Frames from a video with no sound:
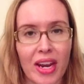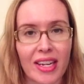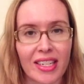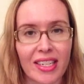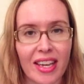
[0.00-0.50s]

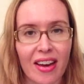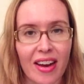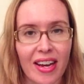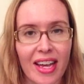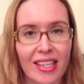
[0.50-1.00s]
need to take her
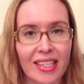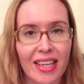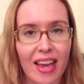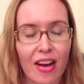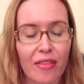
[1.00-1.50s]
in next to
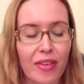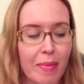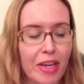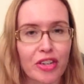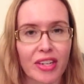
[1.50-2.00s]
get her feet
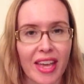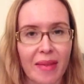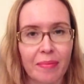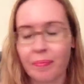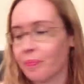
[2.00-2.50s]
measured
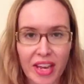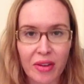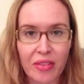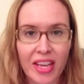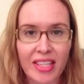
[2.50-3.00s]
again.
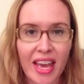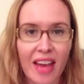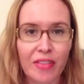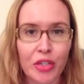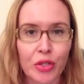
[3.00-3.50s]
Final things I
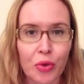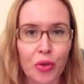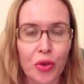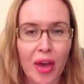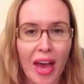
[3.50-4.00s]
have to show
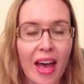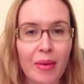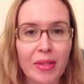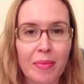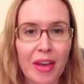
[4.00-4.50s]
you. I
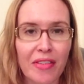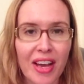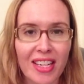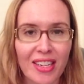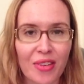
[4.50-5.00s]
was in
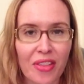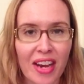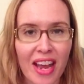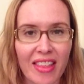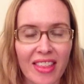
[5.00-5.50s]
Belfast in Northern
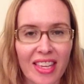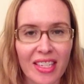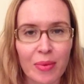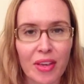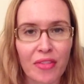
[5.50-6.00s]
Ireland this
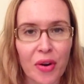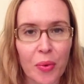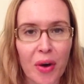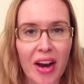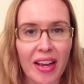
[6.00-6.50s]
week for
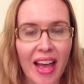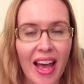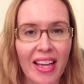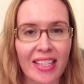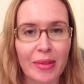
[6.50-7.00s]
work,
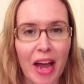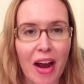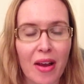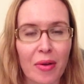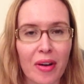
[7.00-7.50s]

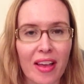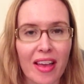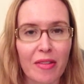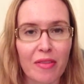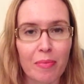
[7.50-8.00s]

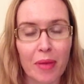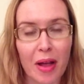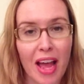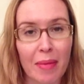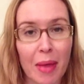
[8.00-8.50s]

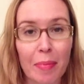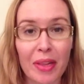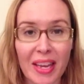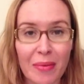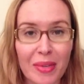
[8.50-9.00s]
and my
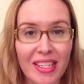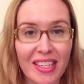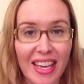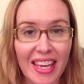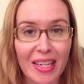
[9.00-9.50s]
plane was
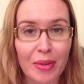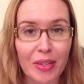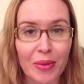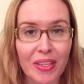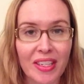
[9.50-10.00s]
delayed, which
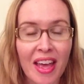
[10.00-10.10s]
was